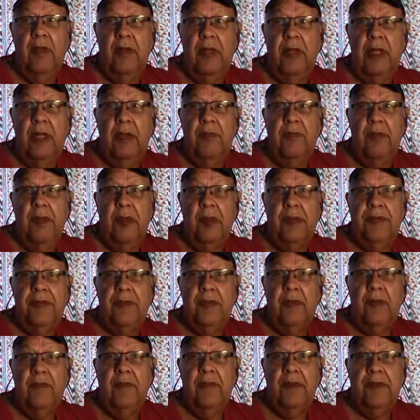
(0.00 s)
the
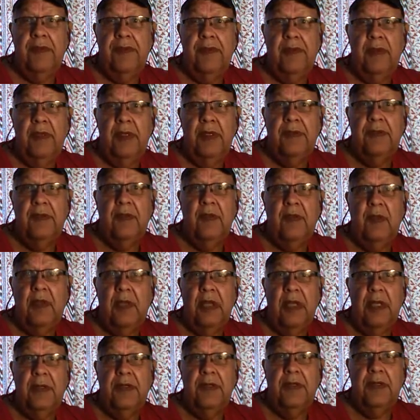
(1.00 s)
post office is not
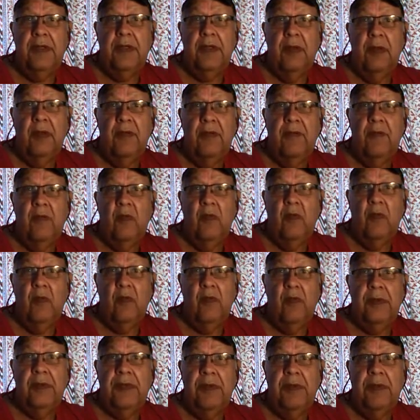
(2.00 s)
allowed to do it for